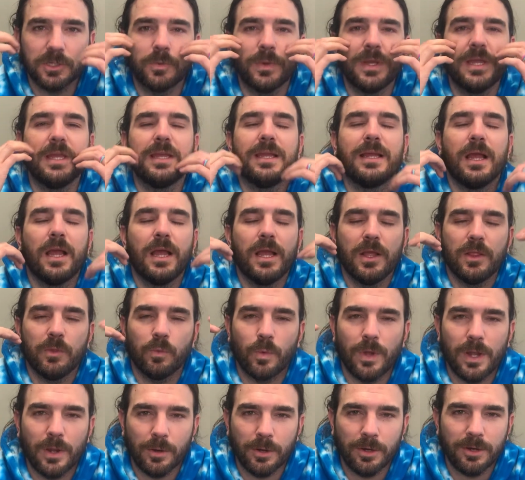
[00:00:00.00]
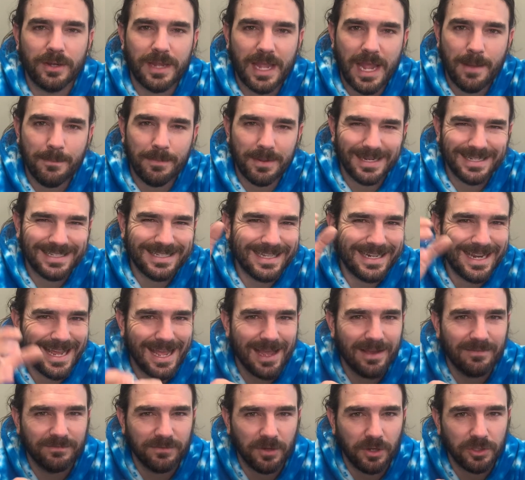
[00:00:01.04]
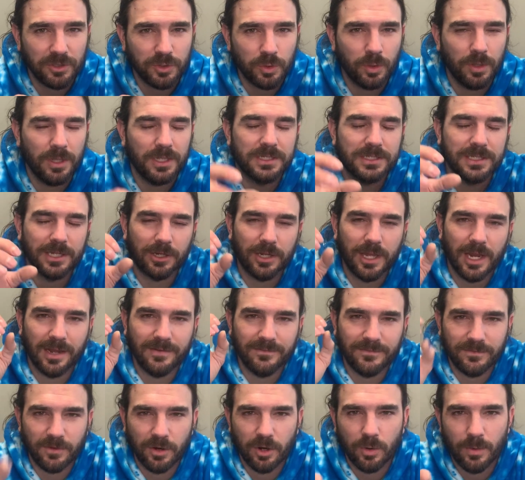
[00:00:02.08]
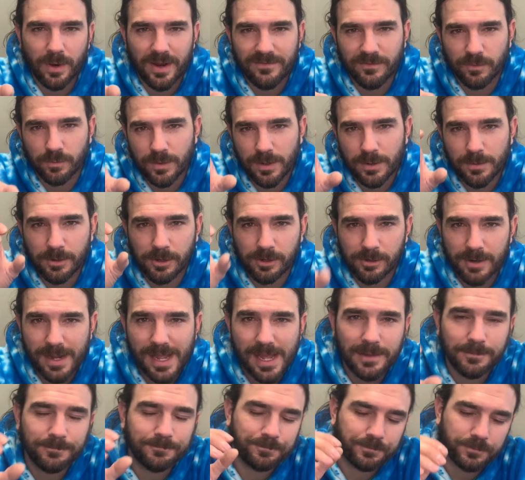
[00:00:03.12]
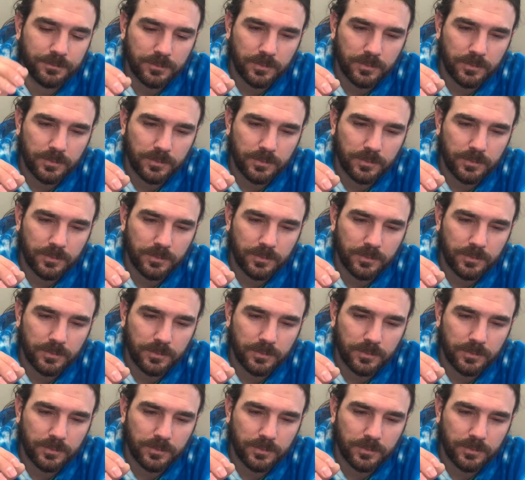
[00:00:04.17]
So we were camping, did have vault toilets. They're kind of far away from where we were at.